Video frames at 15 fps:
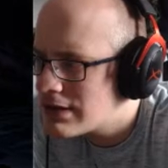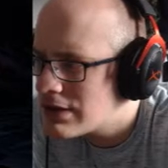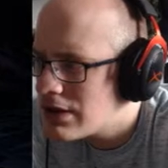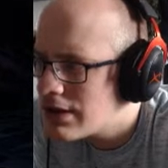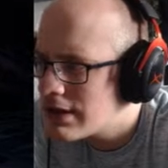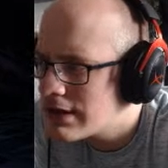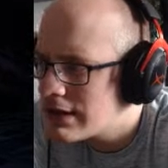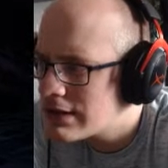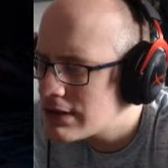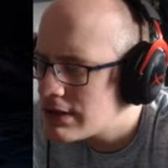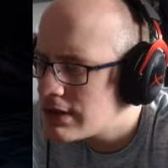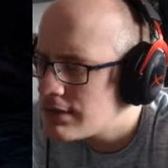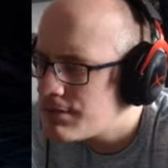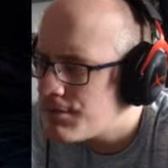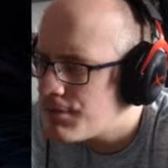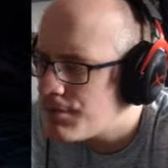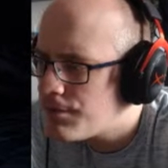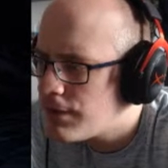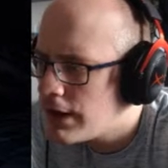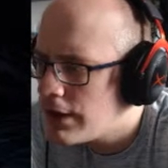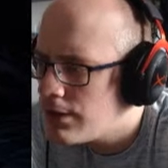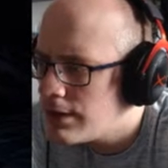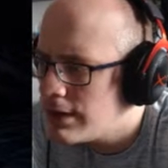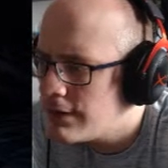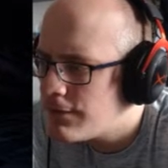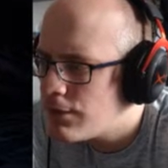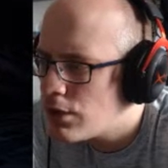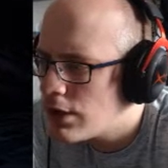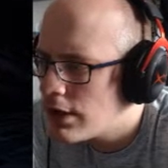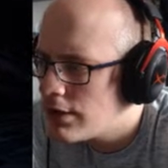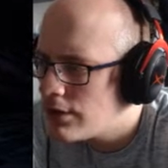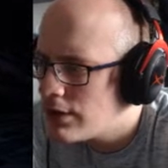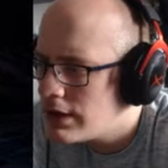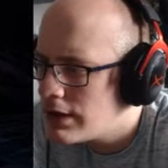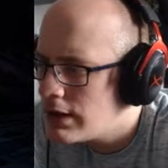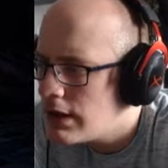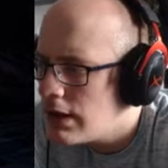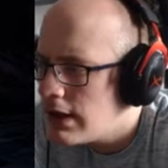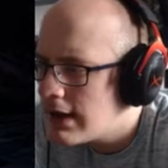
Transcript: Target AoE 400.